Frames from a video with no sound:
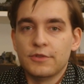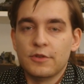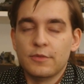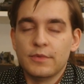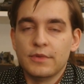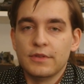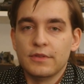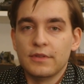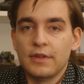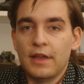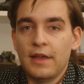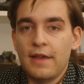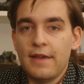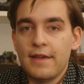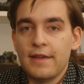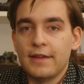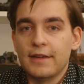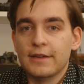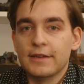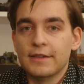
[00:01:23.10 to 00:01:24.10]
German
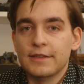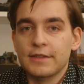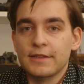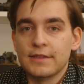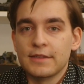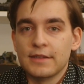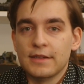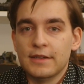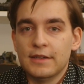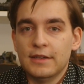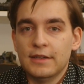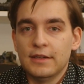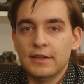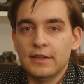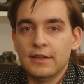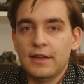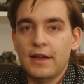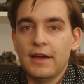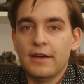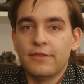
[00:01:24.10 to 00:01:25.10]
AA guns.
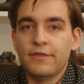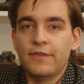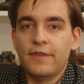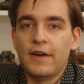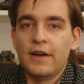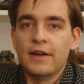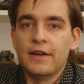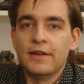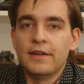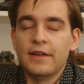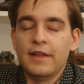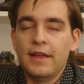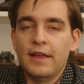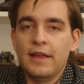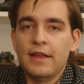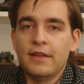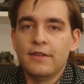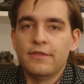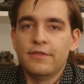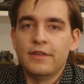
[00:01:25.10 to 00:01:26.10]
It fired
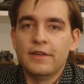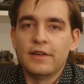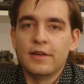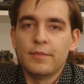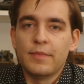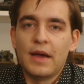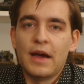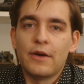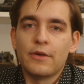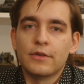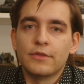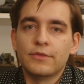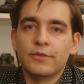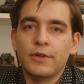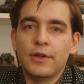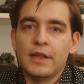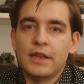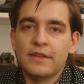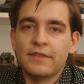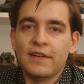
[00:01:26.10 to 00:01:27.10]
a fairly
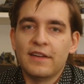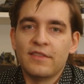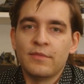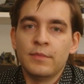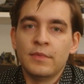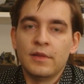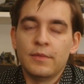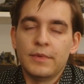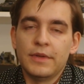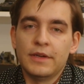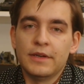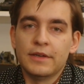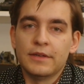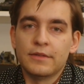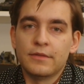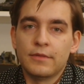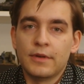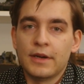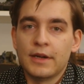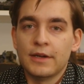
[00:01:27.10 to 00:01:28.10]
powerful
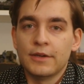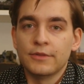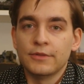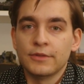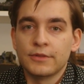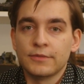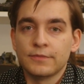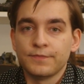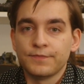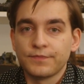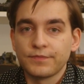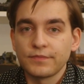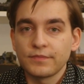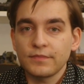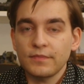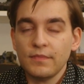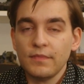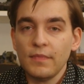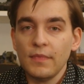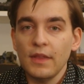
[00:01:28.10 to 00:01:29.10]
85mm round.
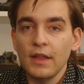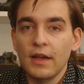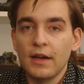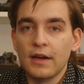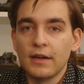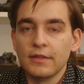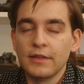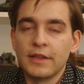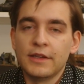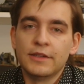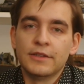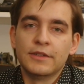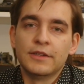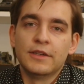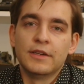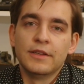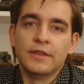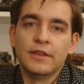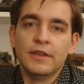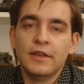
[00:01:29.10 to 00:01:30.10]
Later
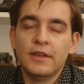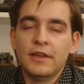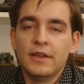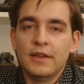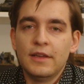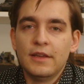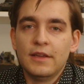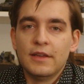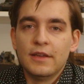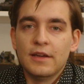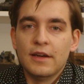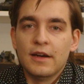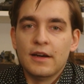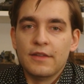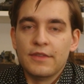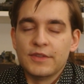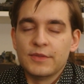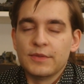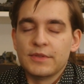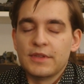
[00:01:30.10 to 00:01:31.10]
on,
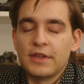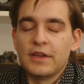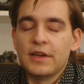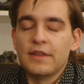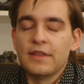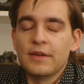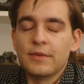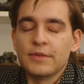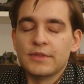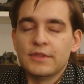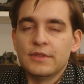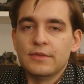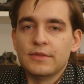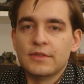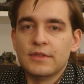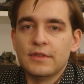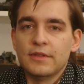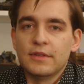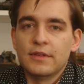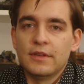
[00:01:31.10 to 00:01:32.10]
this was the gun that was
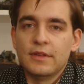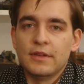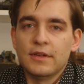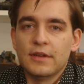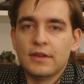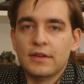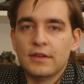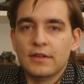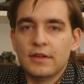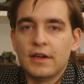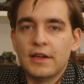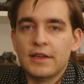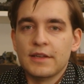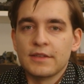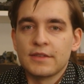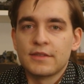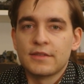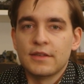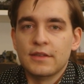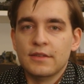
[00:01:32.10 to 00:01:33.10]
used in the
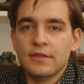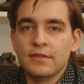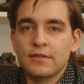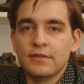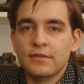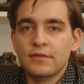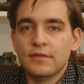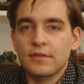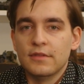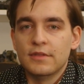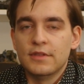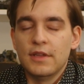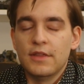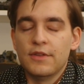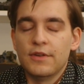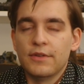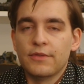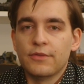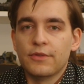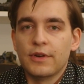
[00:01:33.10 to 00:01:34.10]
IS and
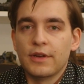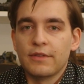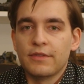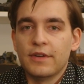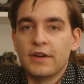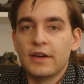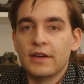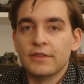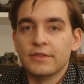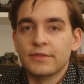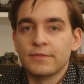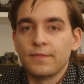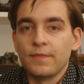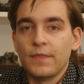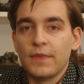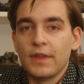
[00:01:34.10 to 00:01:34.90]
T-34-85.